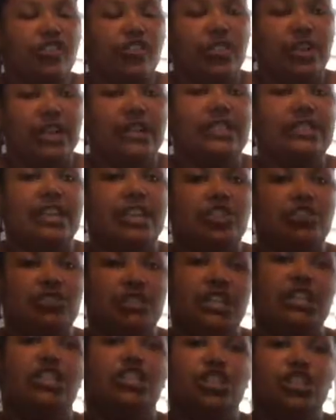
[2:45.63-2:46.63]
are the things that you
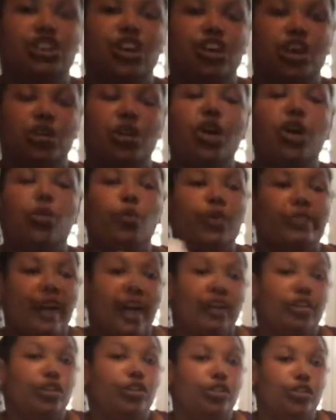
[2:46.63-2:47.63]
need to know. We've
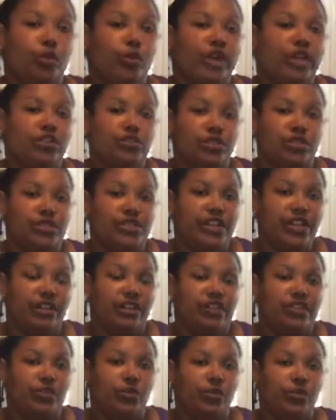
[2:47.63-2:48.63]
had earthquake drills
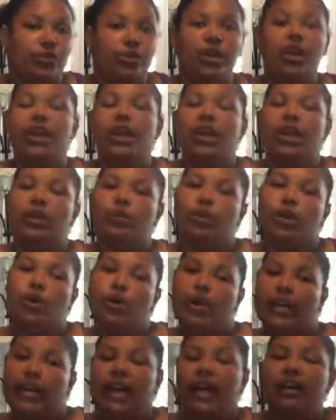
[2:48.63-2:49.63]
here at school, and we're
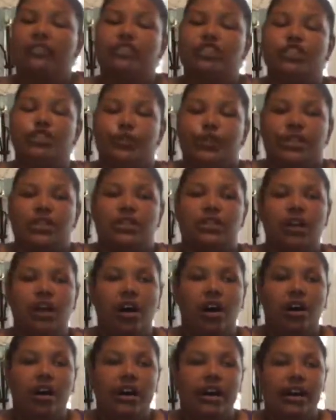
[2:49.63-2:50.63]
going to have a drill
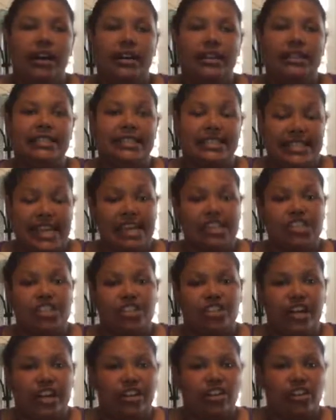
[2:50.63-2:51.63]
on
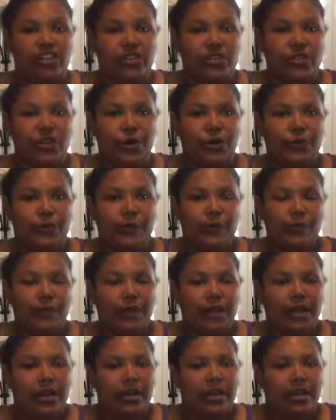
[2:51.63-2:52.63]
disaster night also.
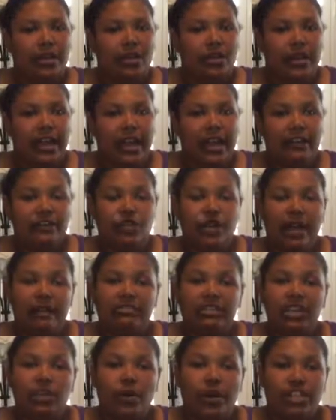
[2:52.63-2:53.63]
Okay, if you
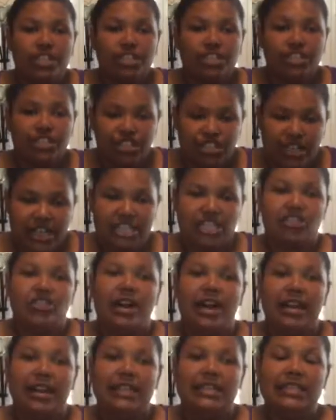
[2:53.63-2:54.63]
have any questions, you guys know
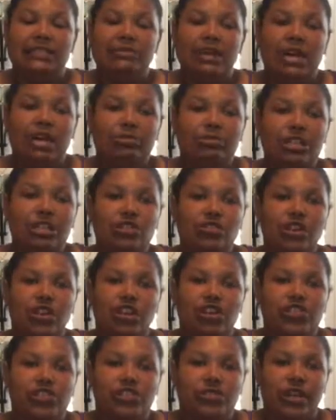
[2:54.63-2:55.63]
how to email me. You
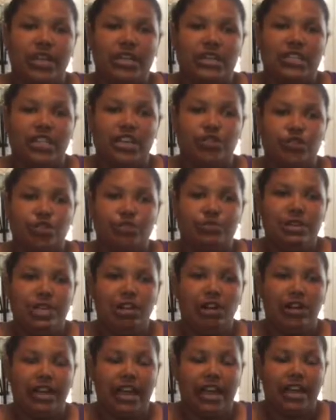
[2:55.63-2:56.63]
can also get in touch with
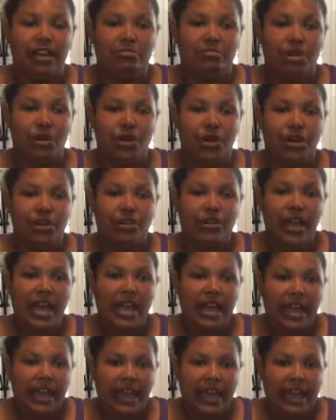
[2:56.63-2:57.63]
me on Edmodo,
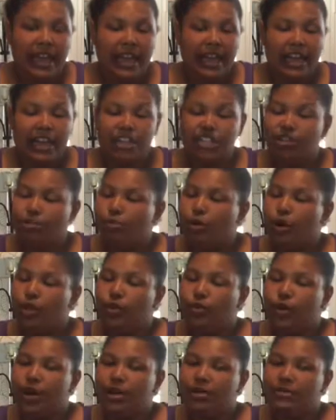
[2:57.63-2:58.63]
and you're
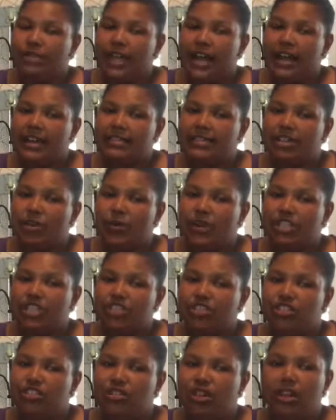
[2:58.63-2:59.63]
more than welcome to ask
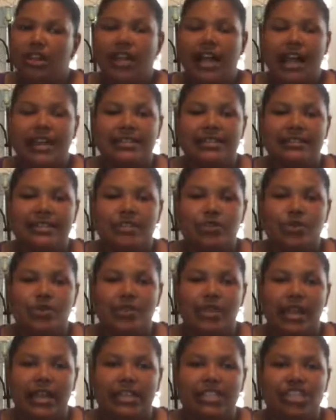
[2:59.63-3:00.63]
questions during class. That's
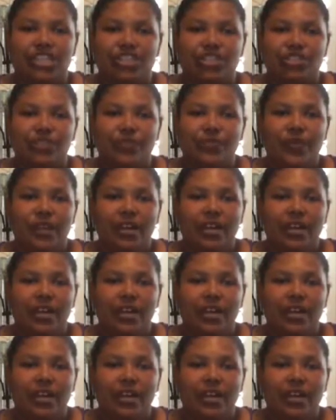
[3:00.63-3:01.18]
what we like to do.